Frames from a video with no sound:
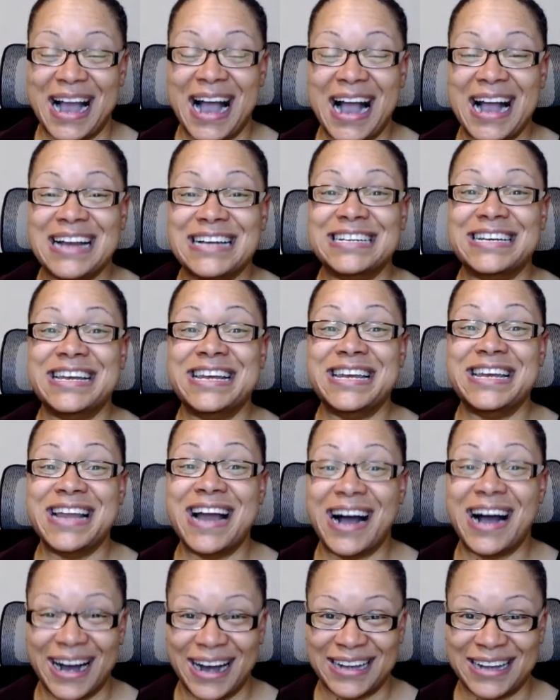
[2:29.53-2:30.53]
I did
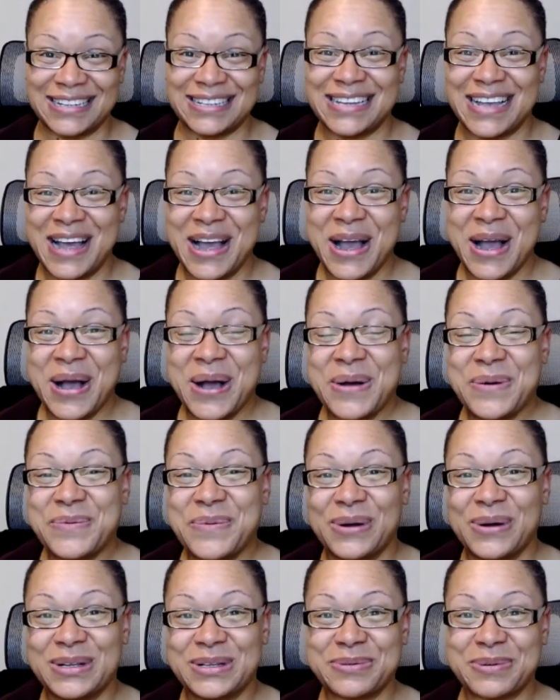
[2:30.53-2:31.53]
not
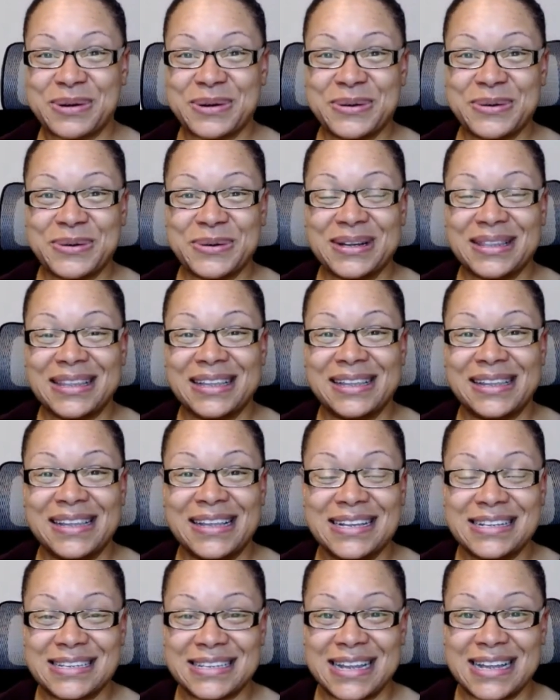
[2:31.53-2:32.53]
want to record
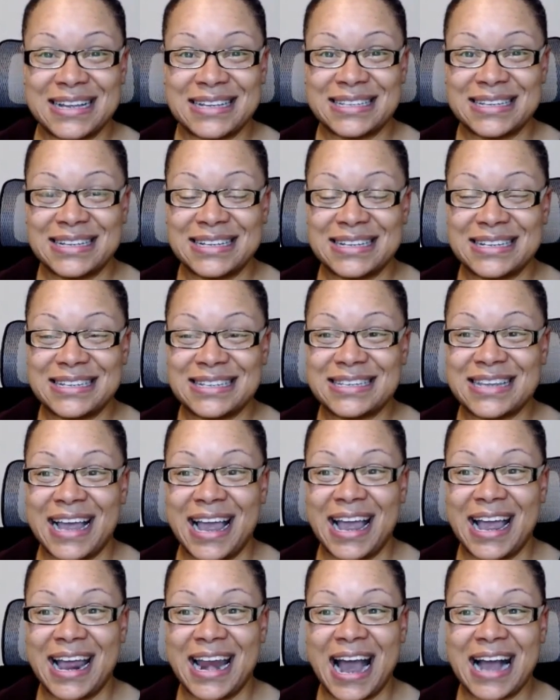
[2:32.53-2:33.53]
Lillian's lessons.
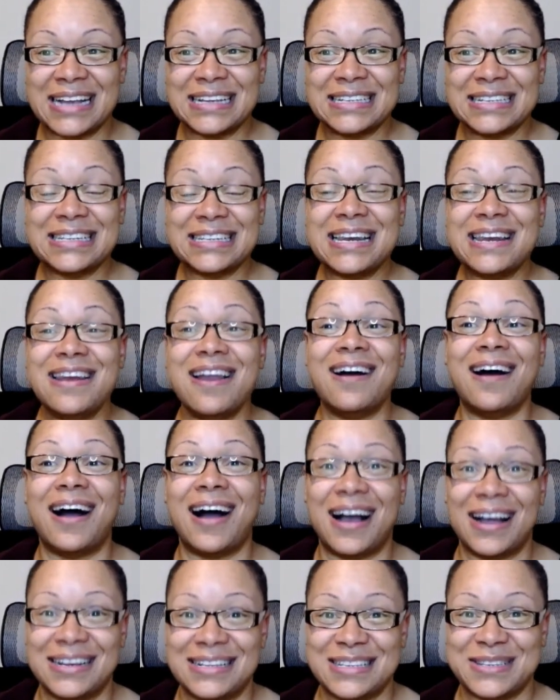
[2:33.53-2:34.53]
And I did
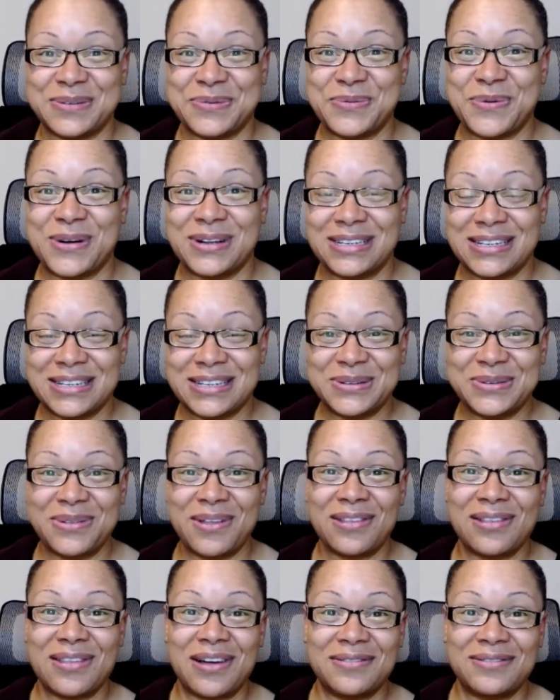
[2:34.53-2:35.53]
not want to do
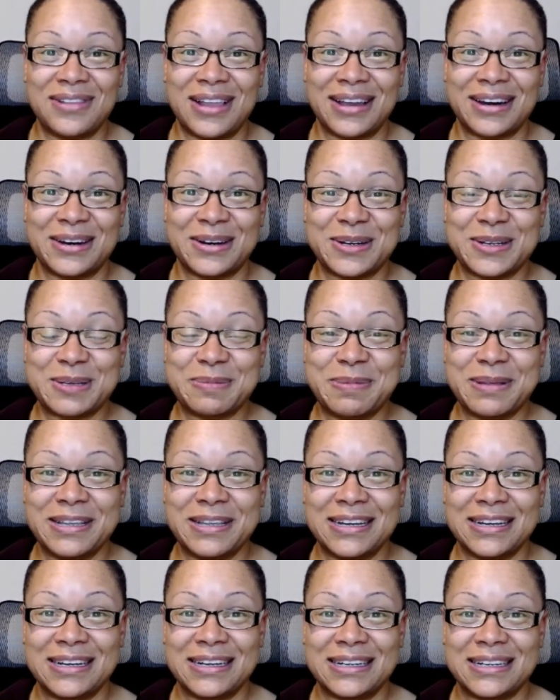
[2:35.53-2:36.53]
the love letters
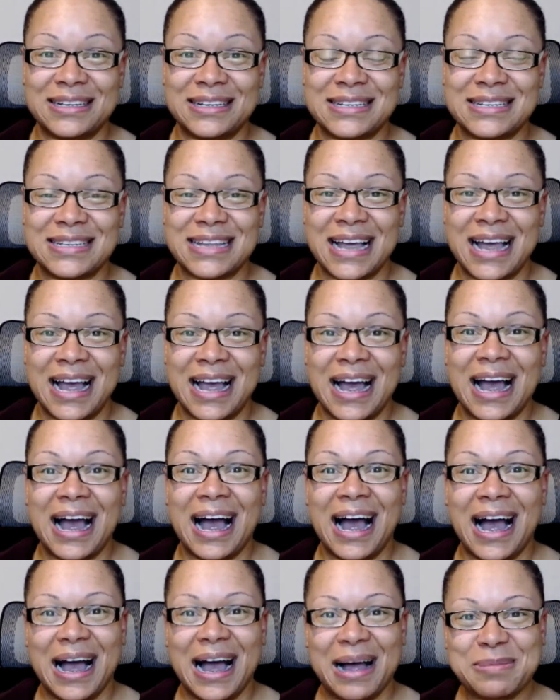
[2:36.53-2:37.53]
because
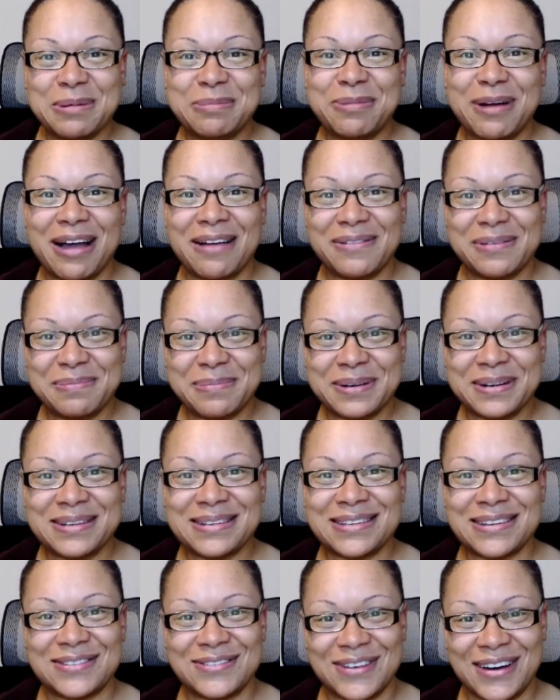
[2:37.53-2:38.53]
I'm a private
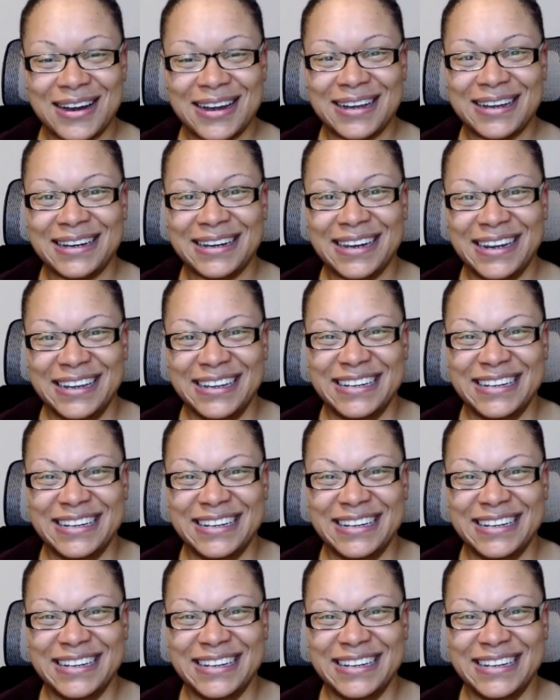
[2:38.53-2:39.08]
person, right?